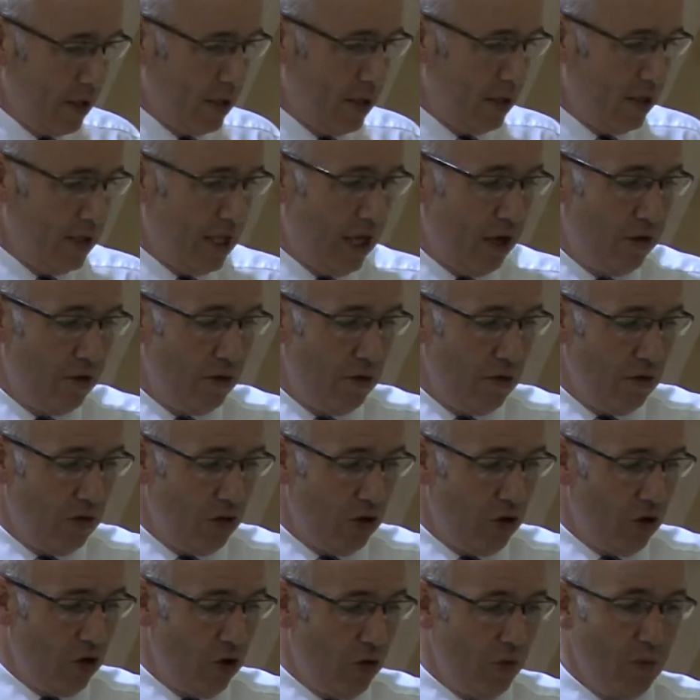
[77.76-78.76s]
Now,
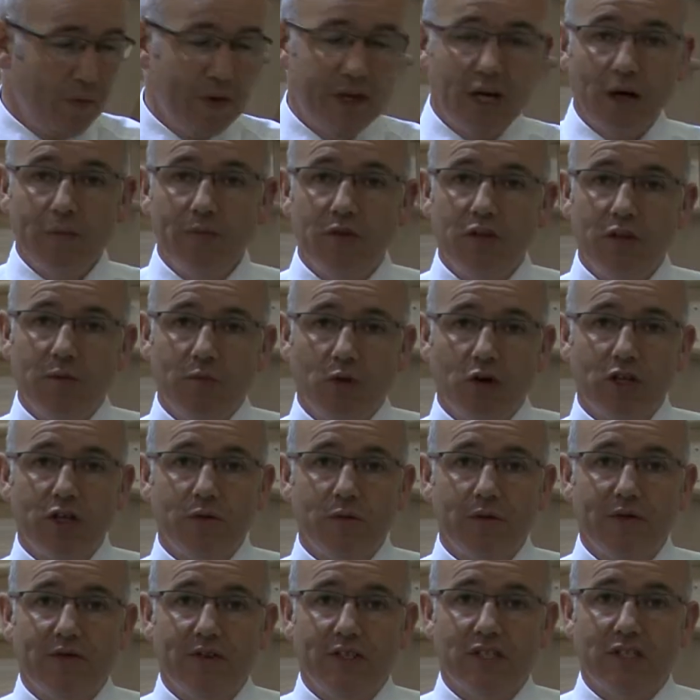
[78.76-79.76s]
when we come to the bottom
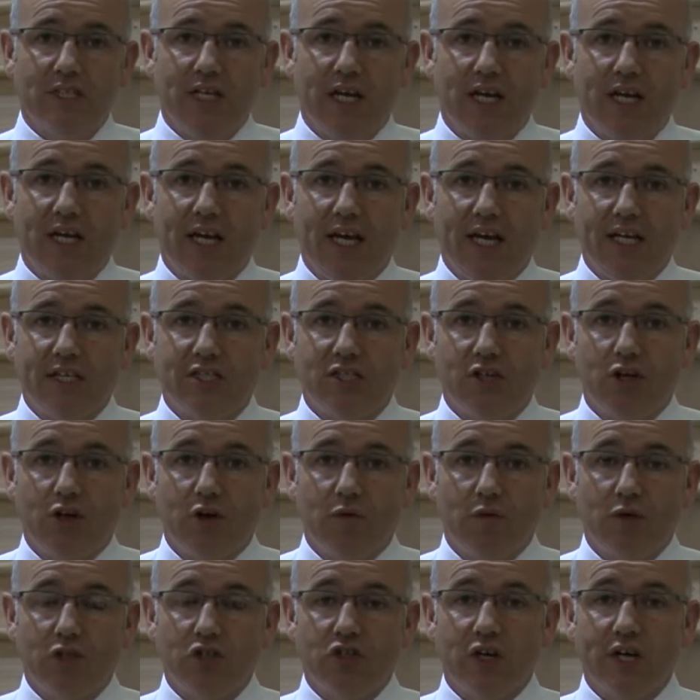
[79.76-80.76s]
of the staircase,
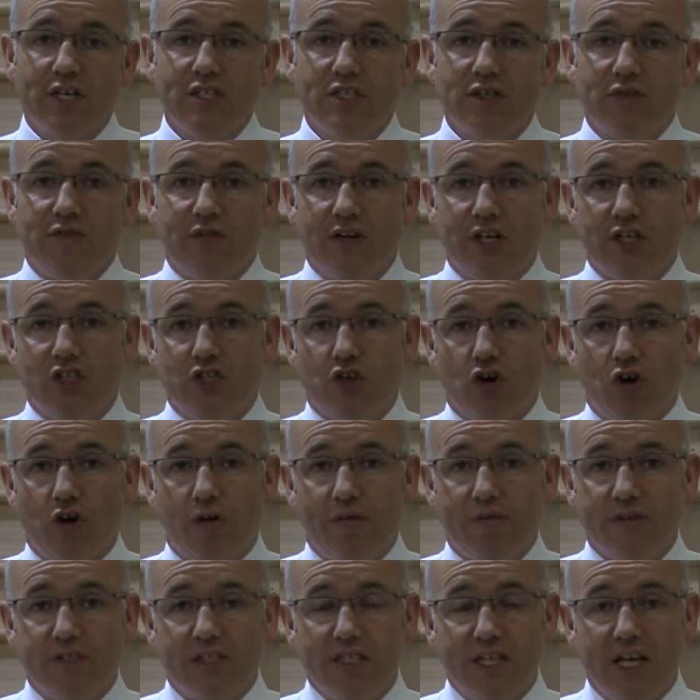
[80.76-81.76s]
we're trying to finish it
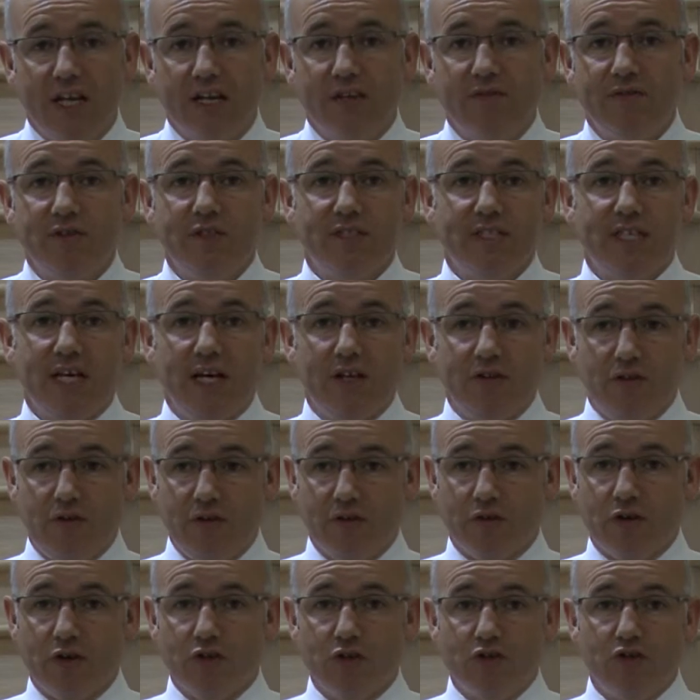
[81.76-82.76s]
off. Instead of, we said,
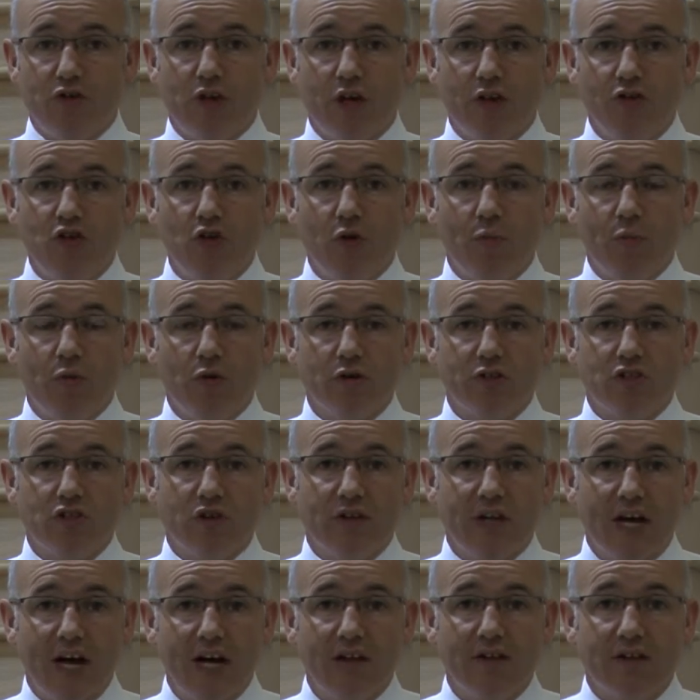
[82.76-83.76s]
you've got a new post
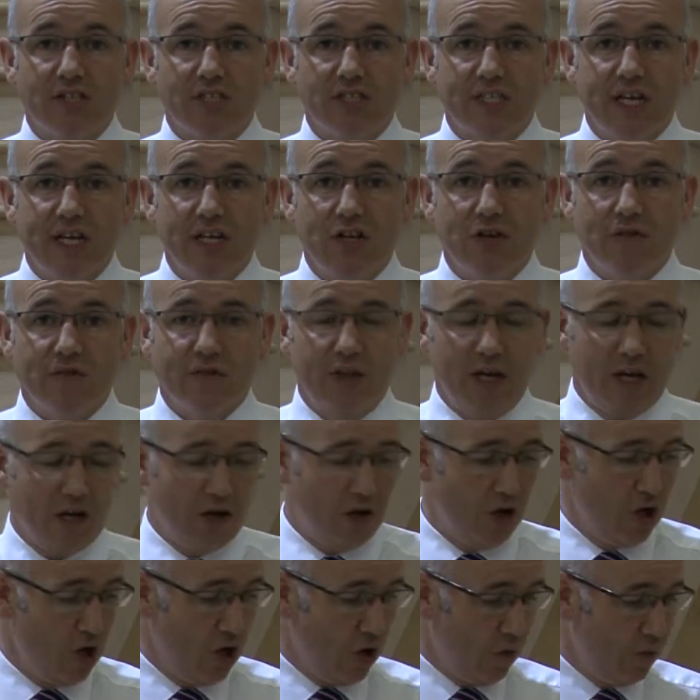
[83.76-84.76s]
on either side of there,
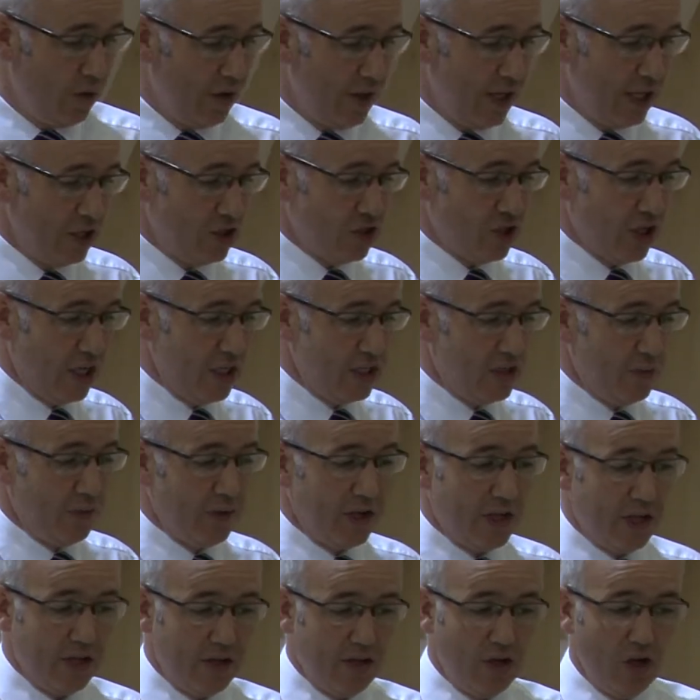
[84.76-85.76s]
we're then trying to
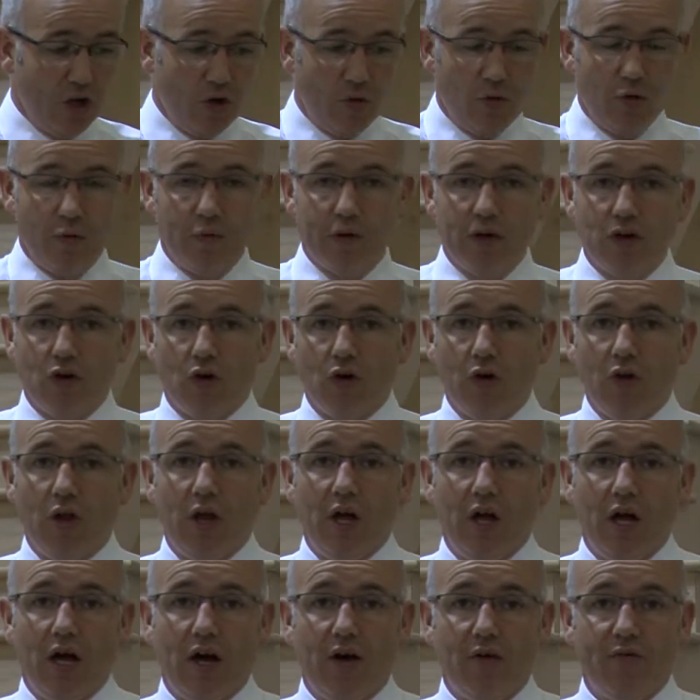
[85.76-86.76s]
bring in what we call
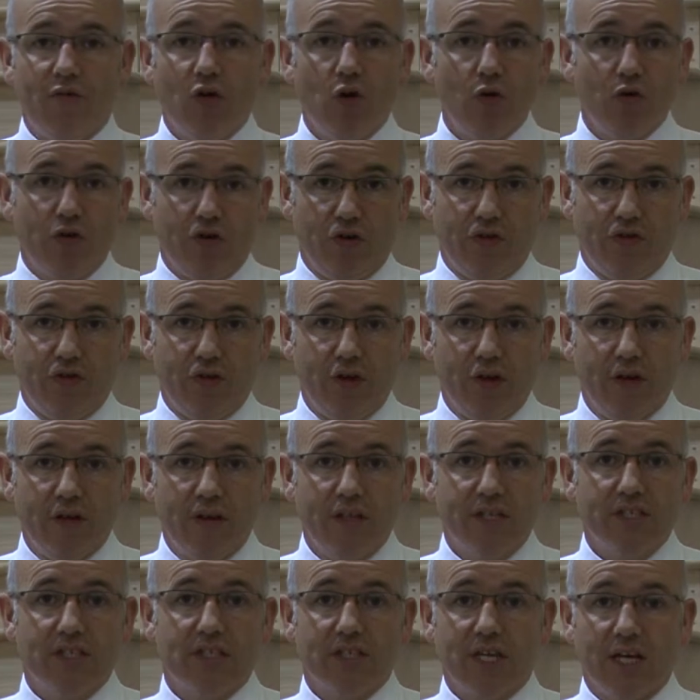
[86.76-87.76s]
a volute.
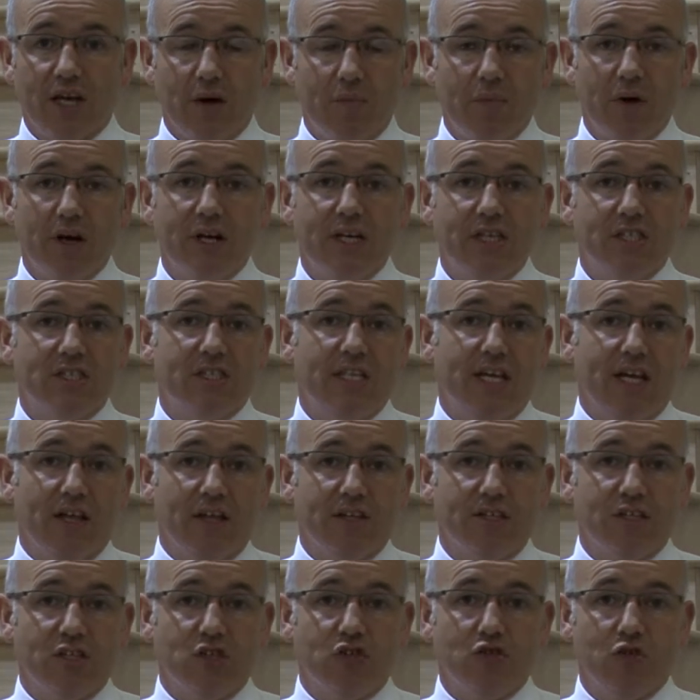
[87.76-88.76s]
This is like a monkey's tail,
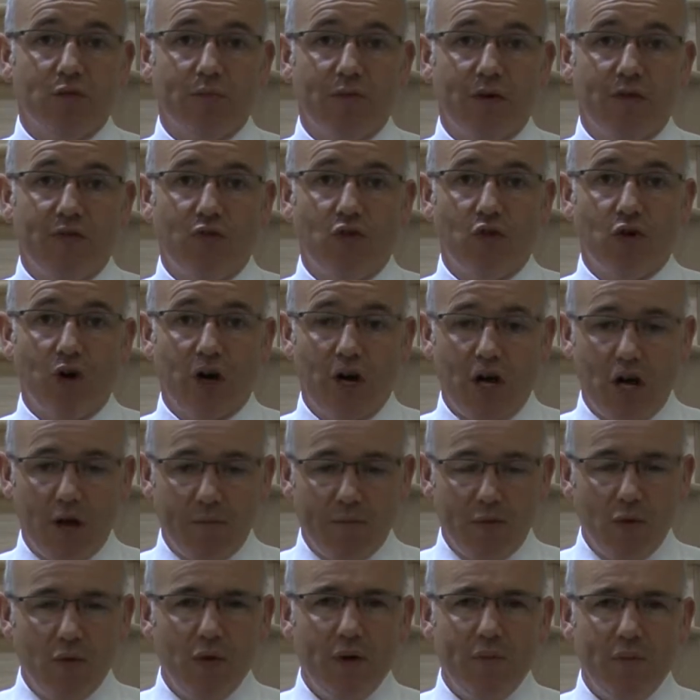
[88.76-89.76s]
as it's known before,
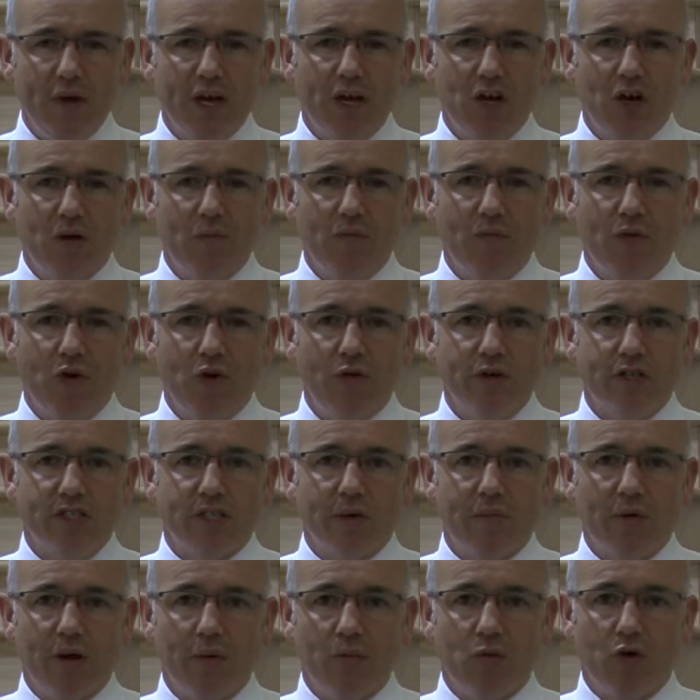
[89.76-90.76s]
but we make our volutes a
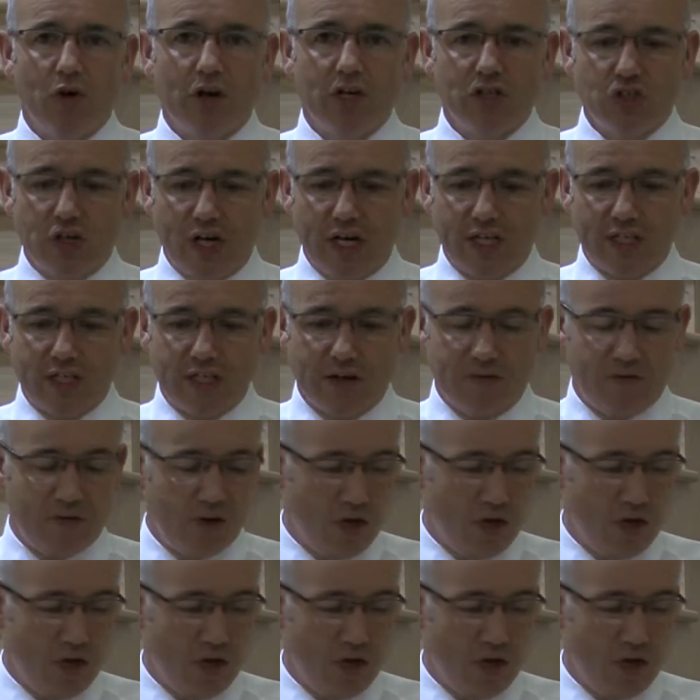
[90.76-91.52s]
bit more attractive.